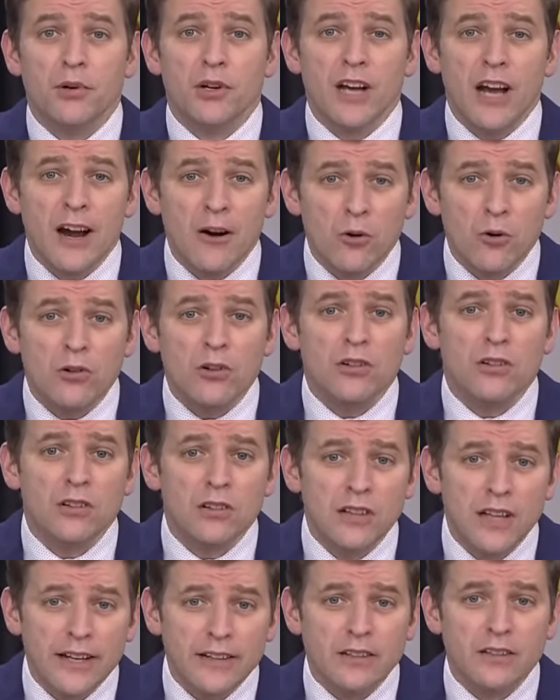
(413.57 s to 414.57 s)
but our
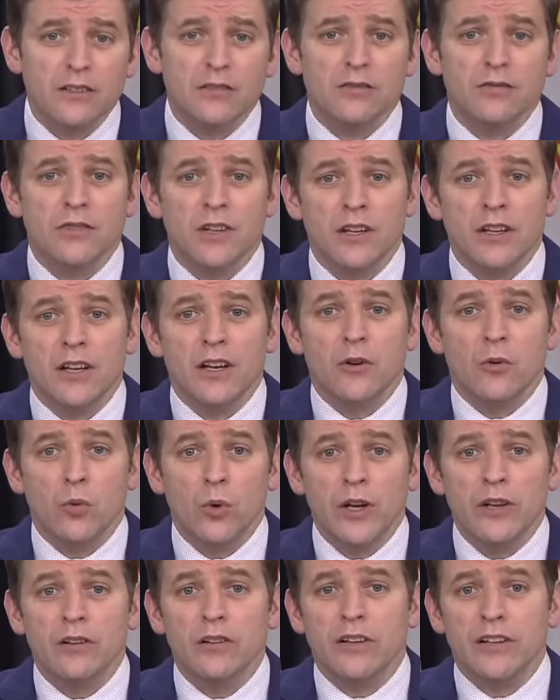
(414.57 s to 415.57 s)
collective
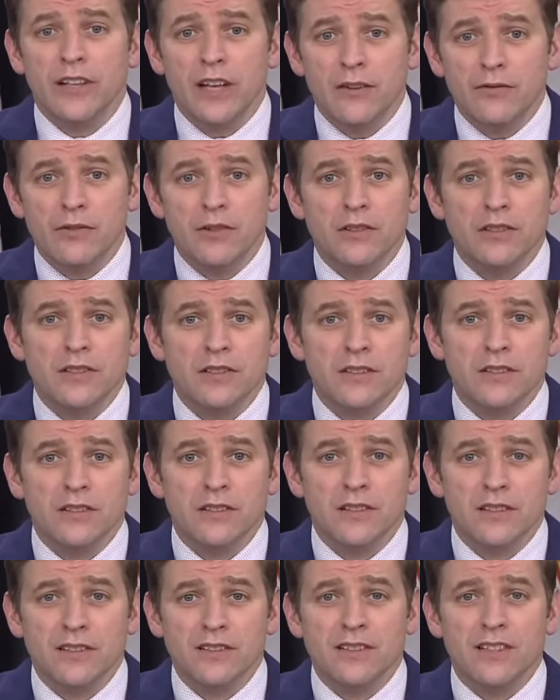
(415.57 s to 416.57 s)
will and
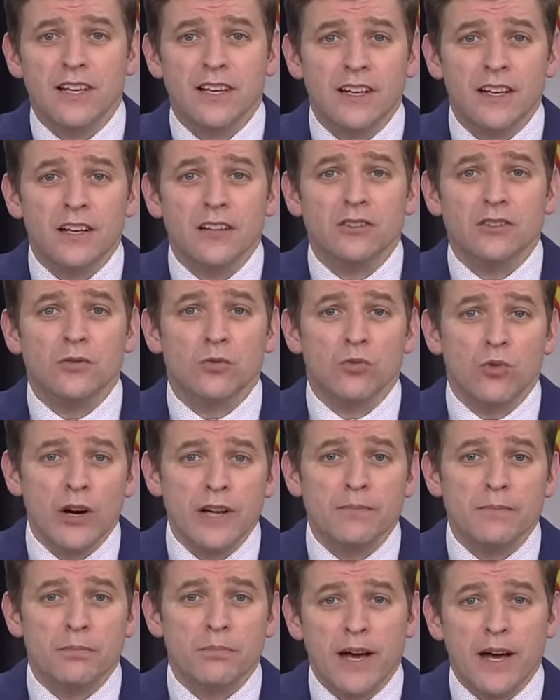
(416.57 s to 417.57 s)
efforts is getting us
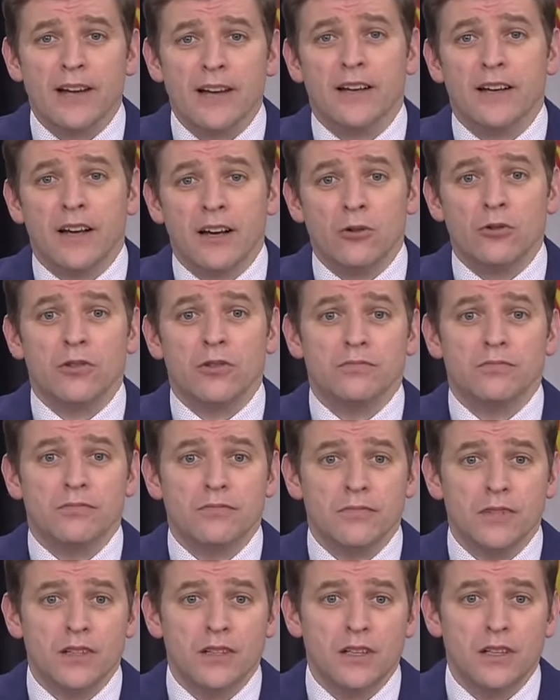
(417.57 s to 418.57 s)
right back out.
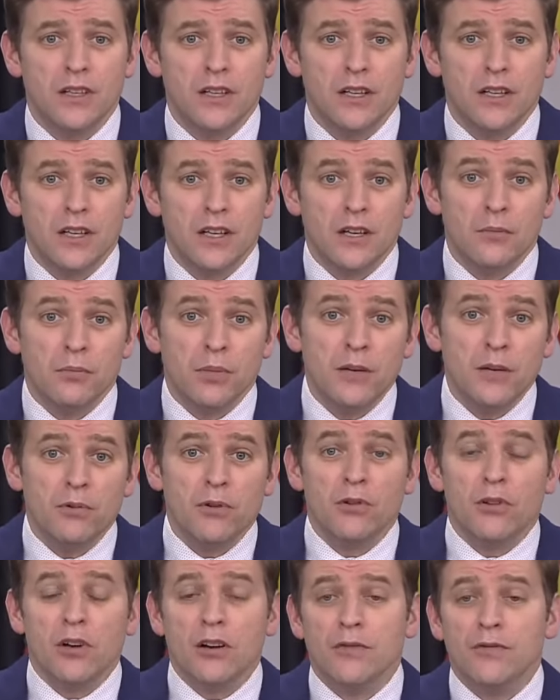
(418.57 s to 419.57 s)

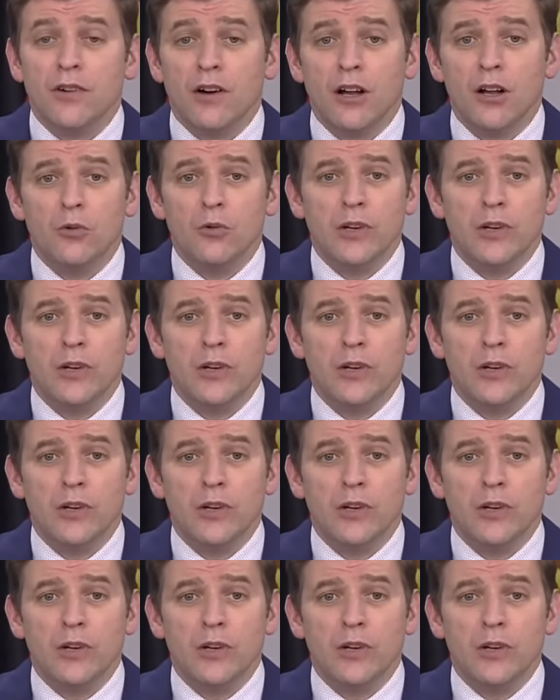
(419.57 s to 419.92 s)
People are